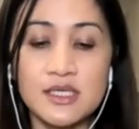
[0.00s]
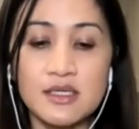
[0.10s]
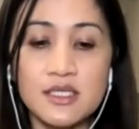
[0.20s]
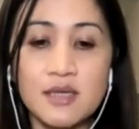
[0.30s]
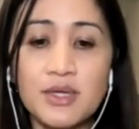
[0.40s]

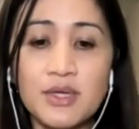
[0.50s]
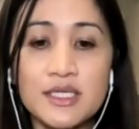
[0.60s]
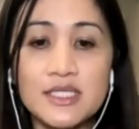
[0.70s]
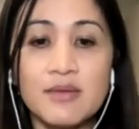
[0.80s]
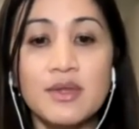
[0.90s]
typically
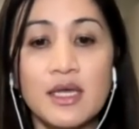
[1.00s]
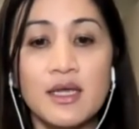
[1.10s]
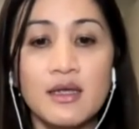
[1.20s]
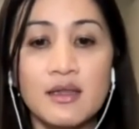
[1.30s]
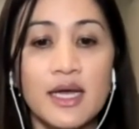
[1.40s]

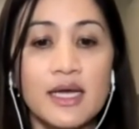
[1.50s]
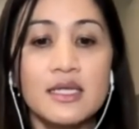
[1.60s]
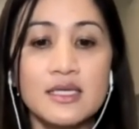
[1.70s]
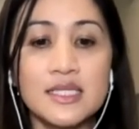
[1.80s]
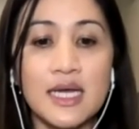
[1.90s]
something that
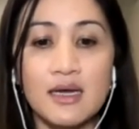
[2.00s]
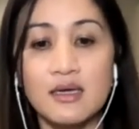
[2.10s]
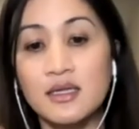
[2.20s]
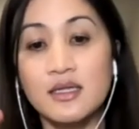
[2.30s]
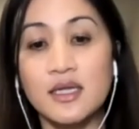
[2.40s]
is
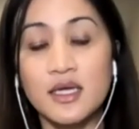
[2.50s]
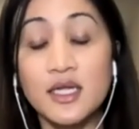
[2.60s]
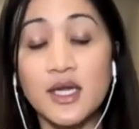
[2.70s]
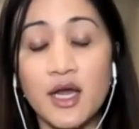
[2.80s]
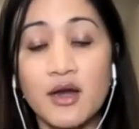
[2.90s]
in
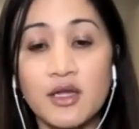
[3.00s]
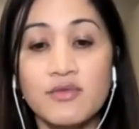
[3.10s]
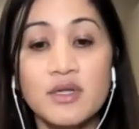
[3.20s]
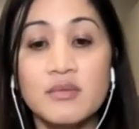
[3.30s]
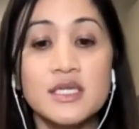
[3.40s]
an area of
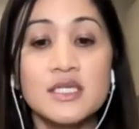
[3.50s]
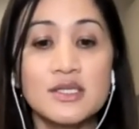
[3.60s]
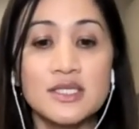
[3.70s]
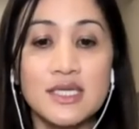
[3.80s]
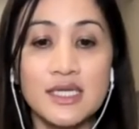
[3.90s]
the
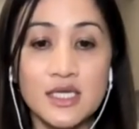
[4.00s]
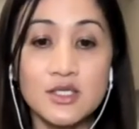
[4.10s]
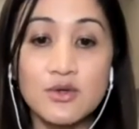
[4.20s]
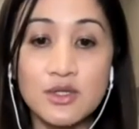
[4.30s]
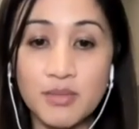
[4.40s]
meniscus that has
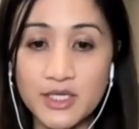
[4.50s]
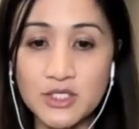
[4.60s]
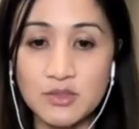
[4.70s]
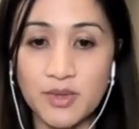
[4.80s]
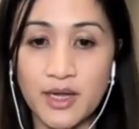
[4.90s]
good blood
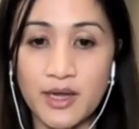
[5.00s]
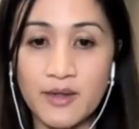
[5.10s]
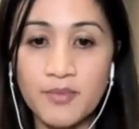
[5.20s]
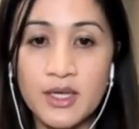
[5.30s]
supply.